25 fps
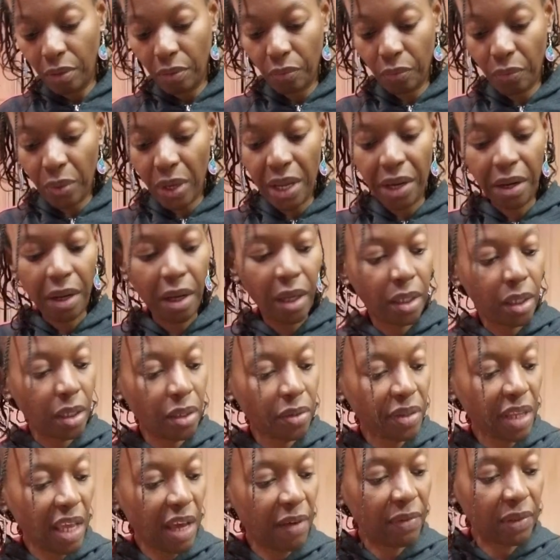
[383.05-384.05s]
Red
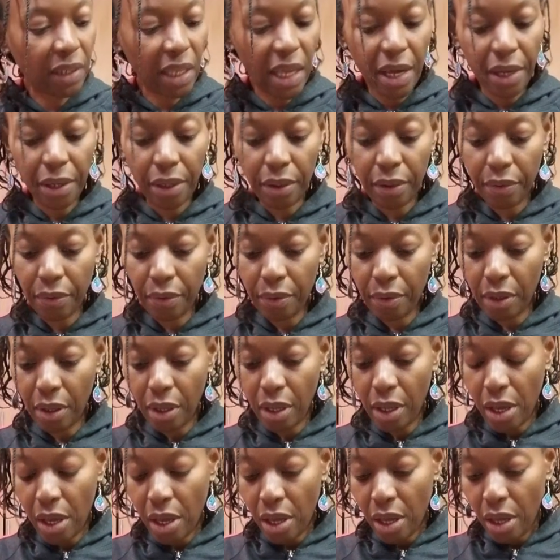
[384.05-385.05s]
onions have a lot of
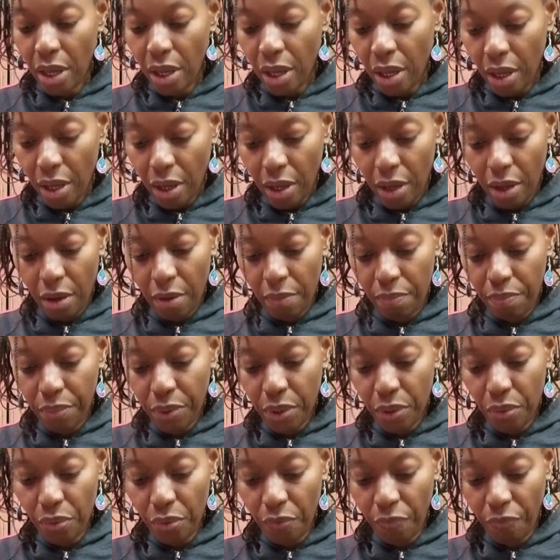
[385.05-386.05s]

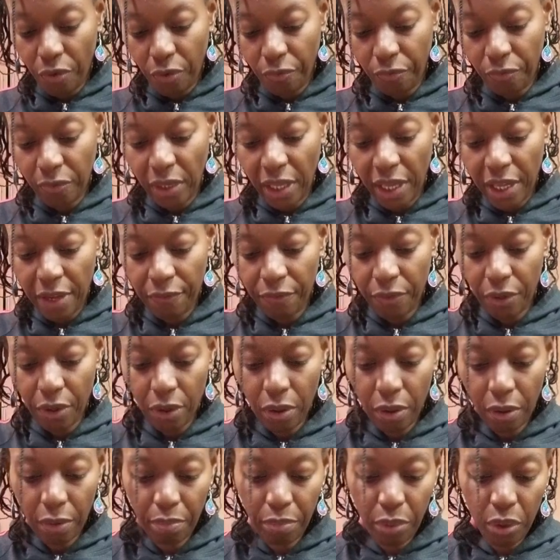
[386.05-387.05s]
beautiful
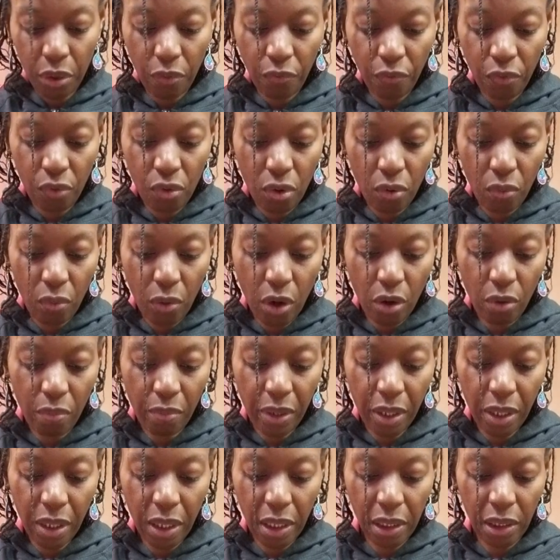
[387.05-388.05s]
flavor, beautiful
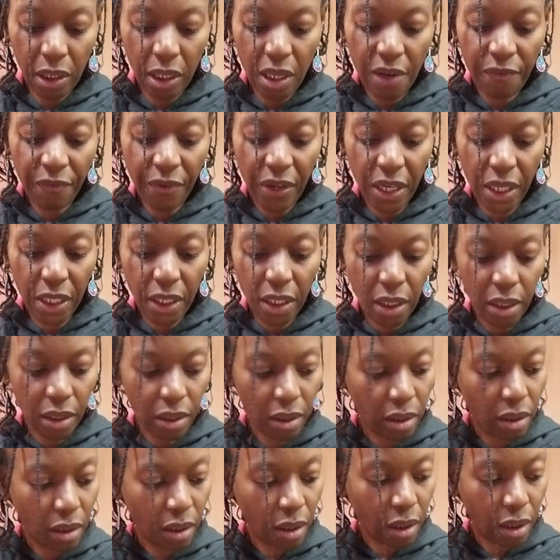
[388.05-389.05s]
aroma. I love
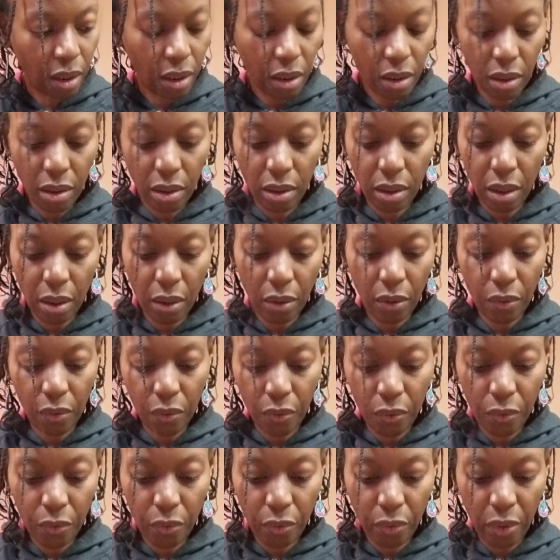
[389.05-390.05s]
onions,
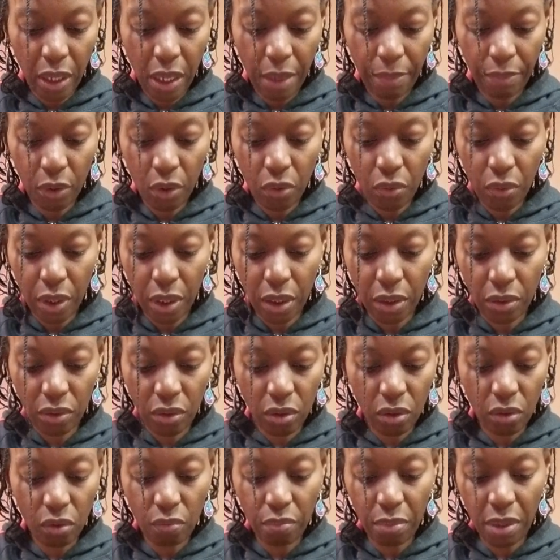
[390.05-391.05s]
so I'm going
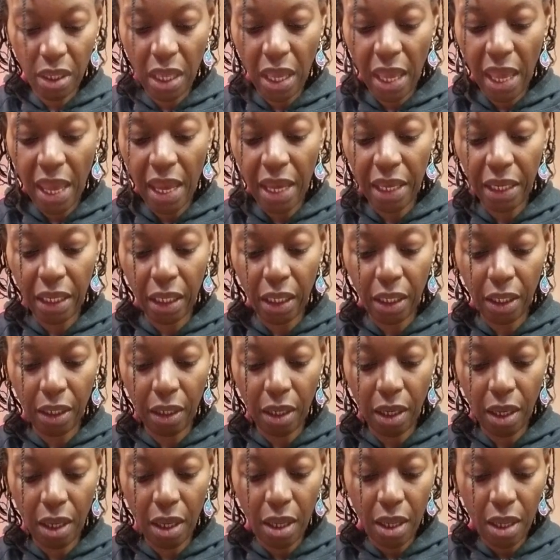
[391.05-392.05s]
to be adding
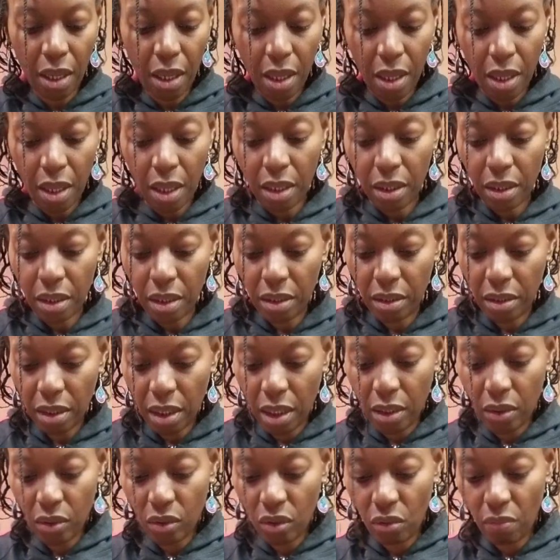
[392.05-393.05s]
this
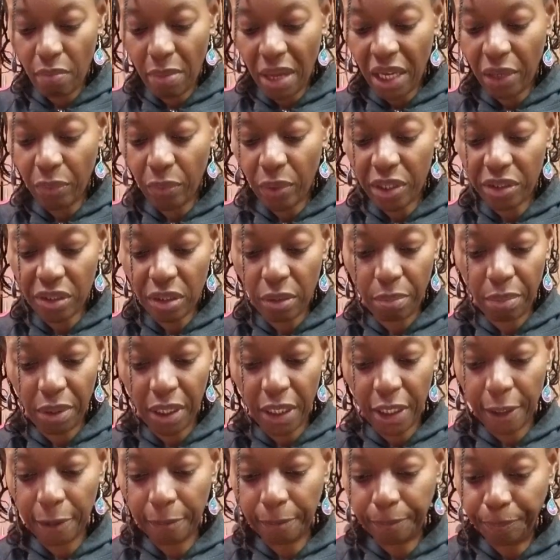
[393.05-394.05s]
into my
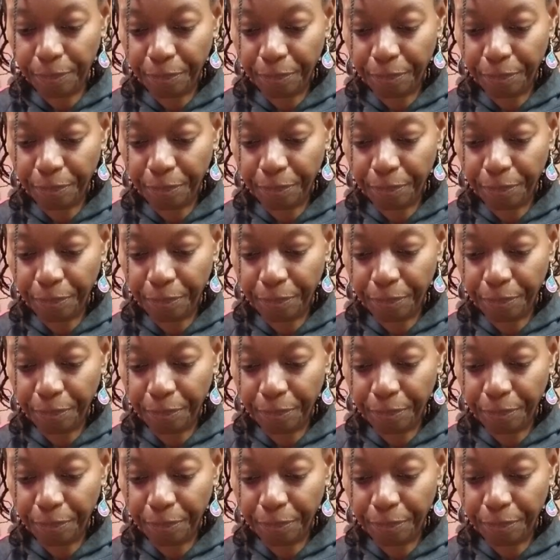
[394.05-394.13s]
recipe.